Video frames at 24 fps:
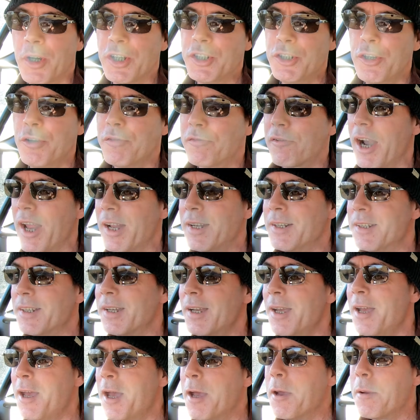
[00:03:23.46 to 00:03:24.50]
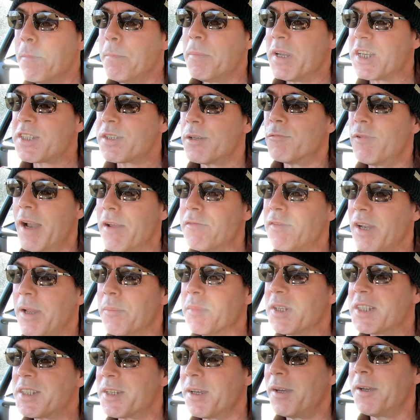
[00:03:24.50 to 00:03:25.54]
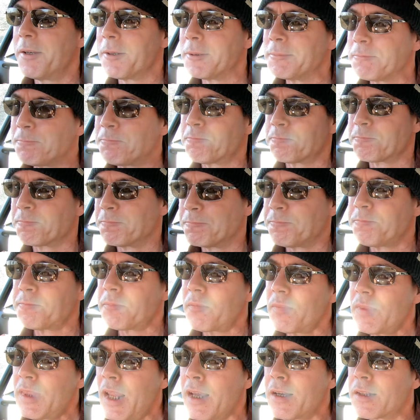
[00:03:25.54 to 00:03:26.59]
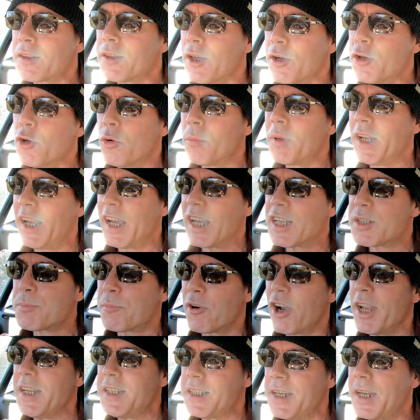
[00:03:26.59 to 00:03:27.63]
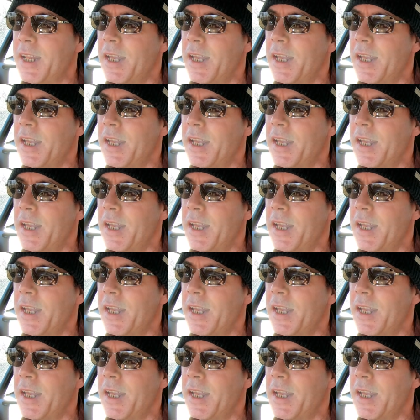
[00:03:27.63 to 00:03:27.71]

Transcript: new friend, Mr. Rev Limiter, the normally aspirated